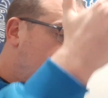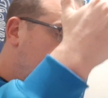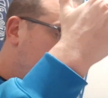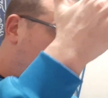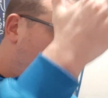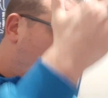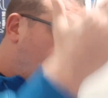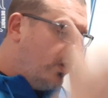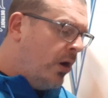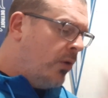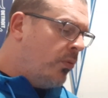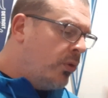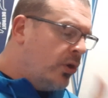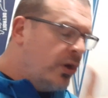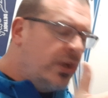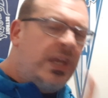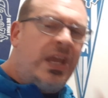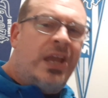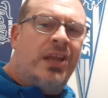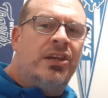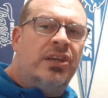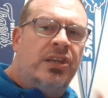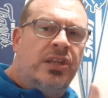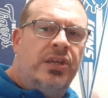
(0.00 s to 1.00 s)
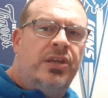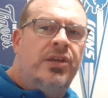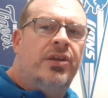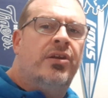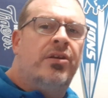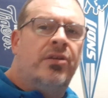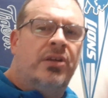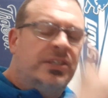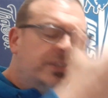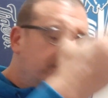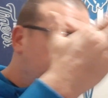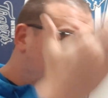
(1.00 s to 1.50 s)
But what we're getting
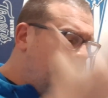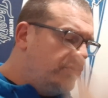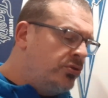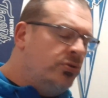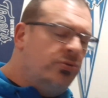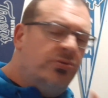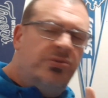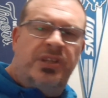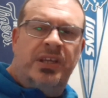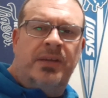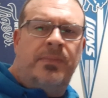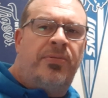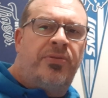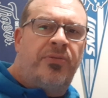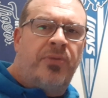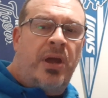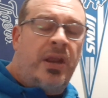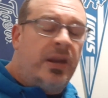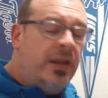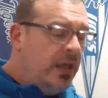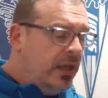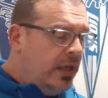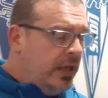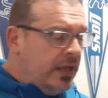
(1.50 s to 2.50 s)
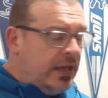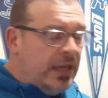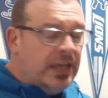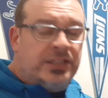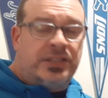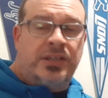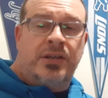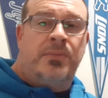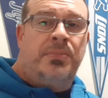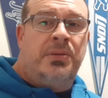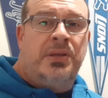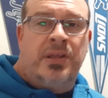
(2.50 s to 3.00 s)
here is a true deep threat. He's
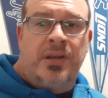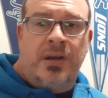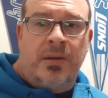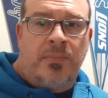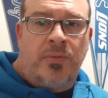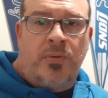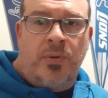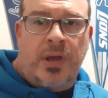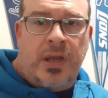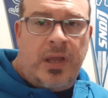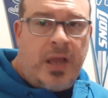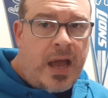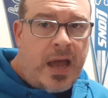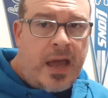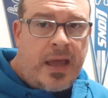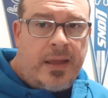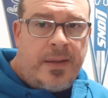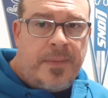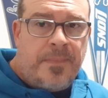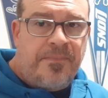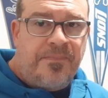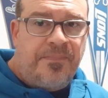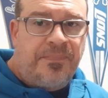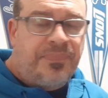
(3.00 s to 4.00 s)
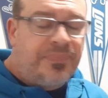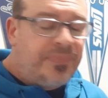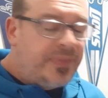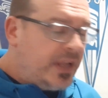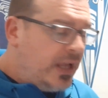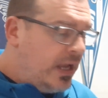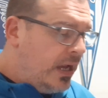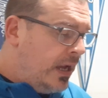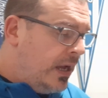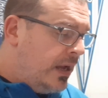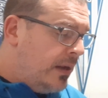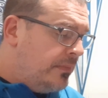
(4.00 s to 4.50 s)
going to be the number one guy.
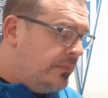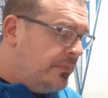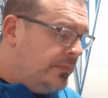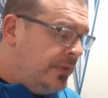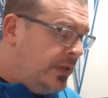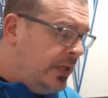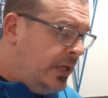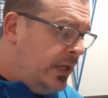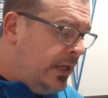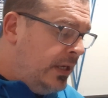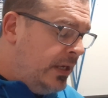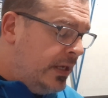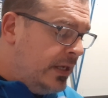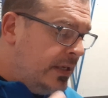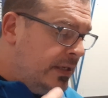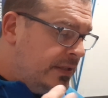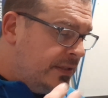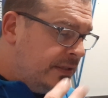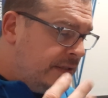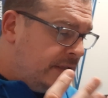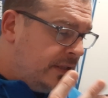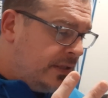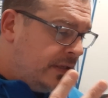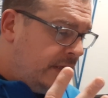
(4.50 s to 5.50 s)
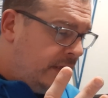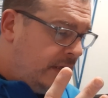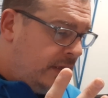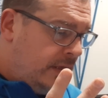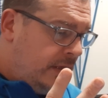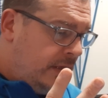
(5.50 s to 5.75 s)
He is